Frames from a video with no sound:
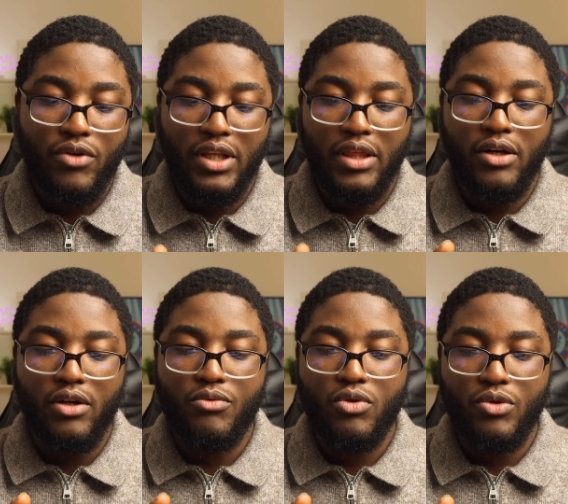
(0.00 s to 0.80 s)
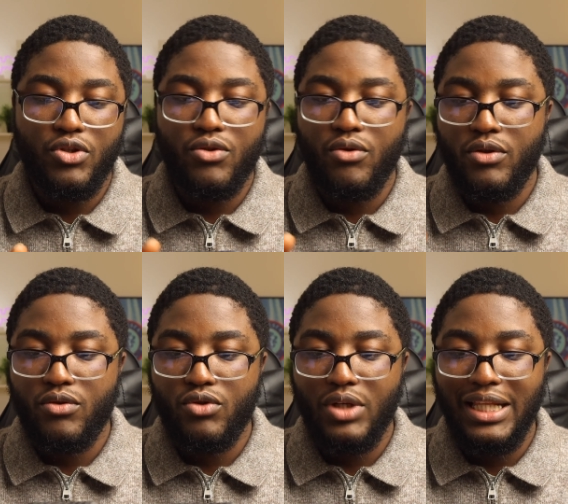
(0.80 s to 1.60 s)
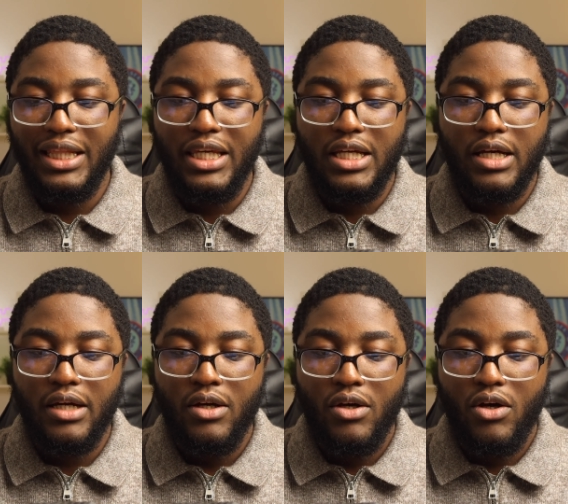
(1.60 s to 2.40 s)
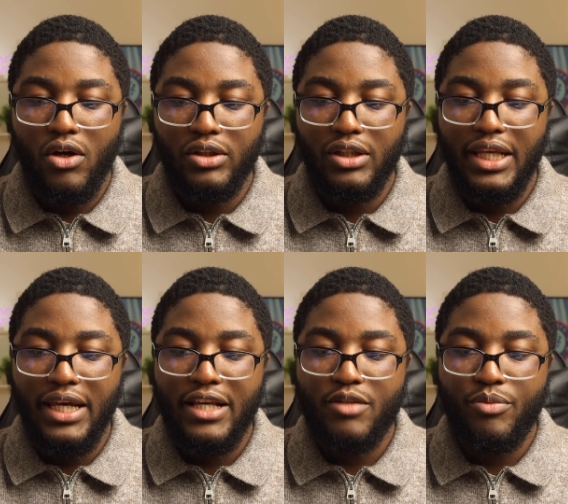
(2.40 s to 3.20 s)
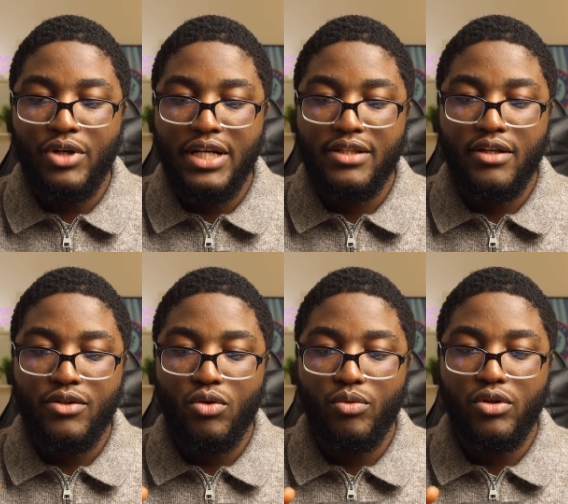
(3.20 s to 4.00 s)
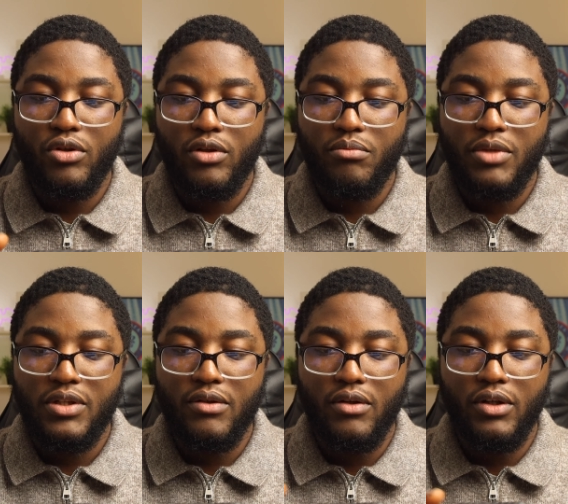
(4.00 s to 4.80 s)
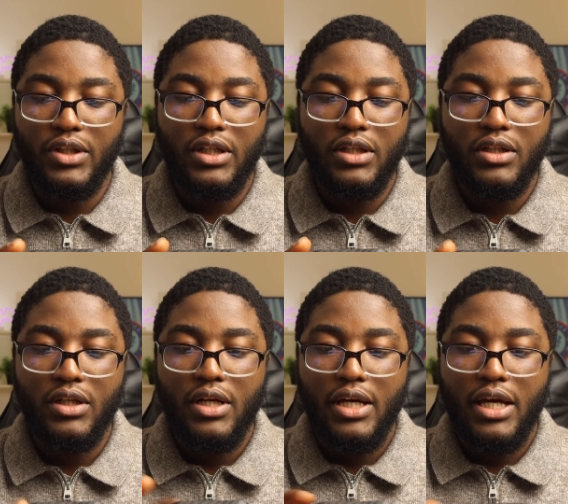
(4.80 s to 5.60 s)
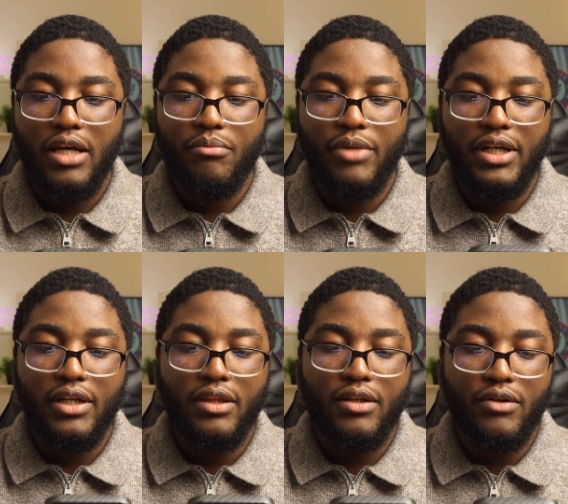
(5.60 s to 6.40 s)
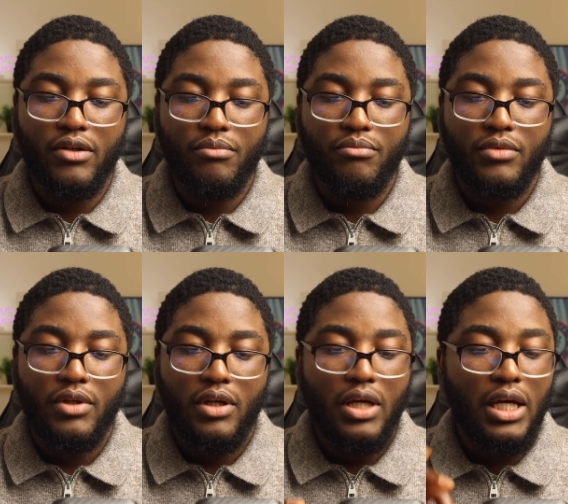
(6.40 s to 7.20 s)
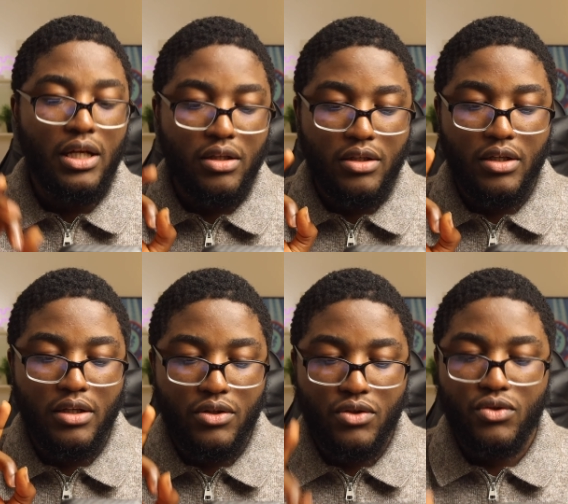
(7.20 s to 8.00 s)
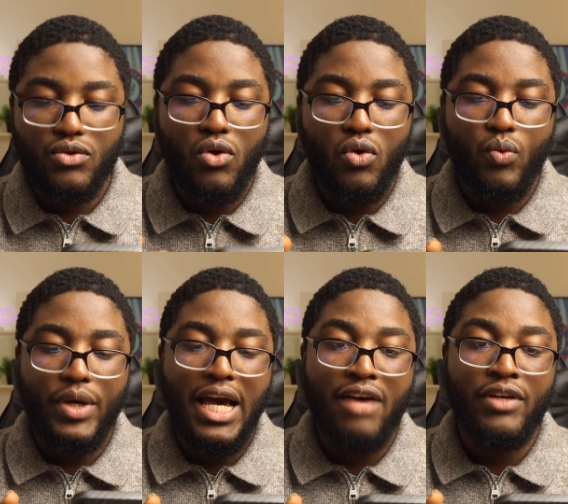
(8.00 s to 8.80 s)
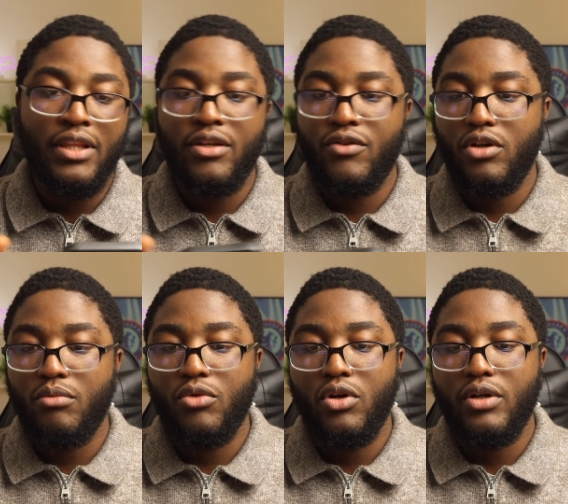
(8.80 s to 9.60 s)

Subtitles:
Ethereum. So we're just going to click on the latest price here so we do not miss the order and buy Ethereum. So we have Ethereum.